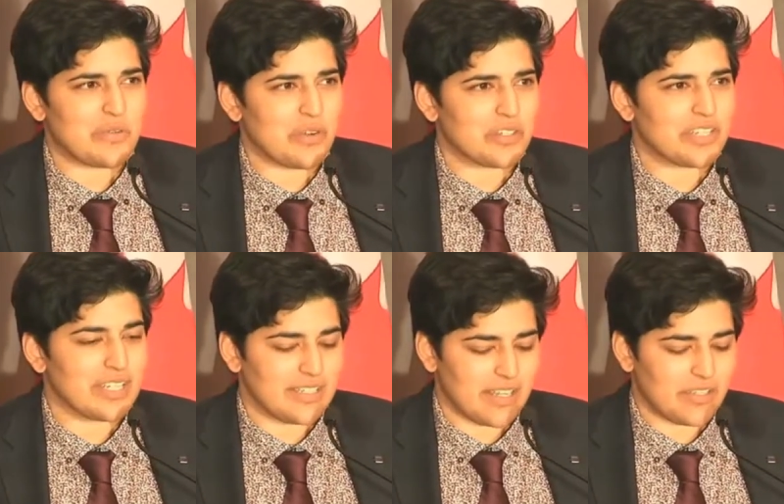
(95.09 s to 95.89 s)

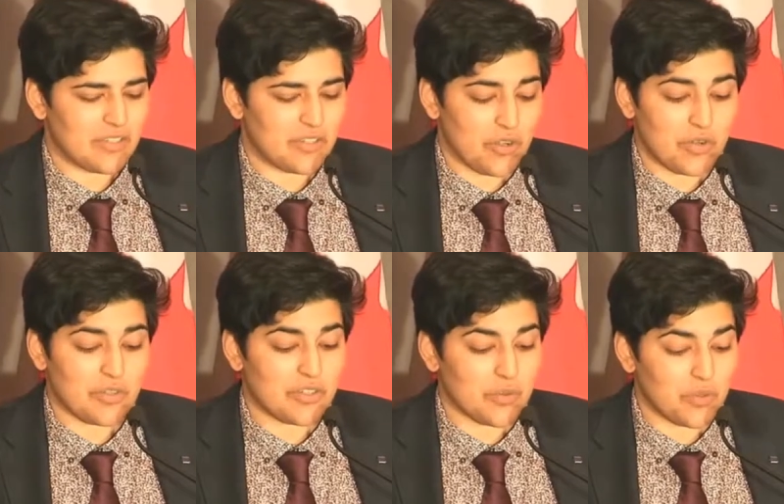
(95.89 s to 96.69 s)
University's
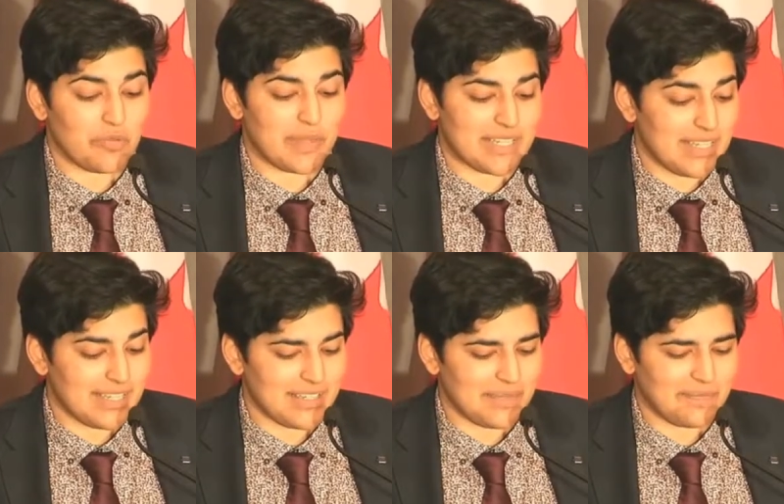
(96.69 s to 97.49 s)
Stern School of
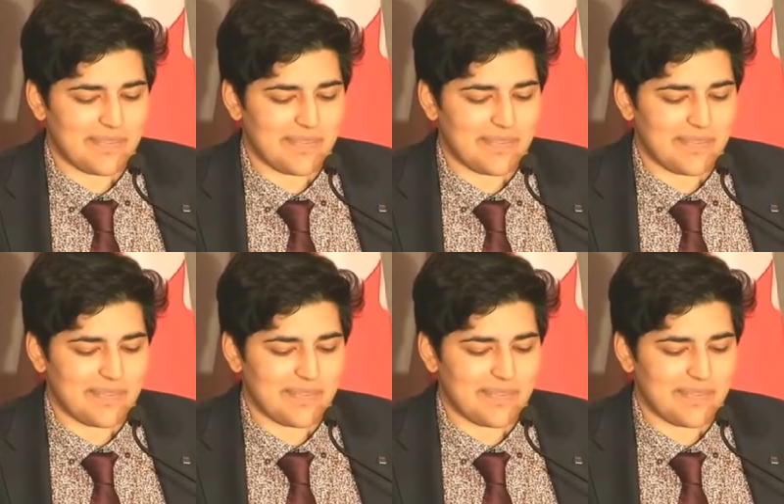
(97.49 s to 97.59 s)
Business.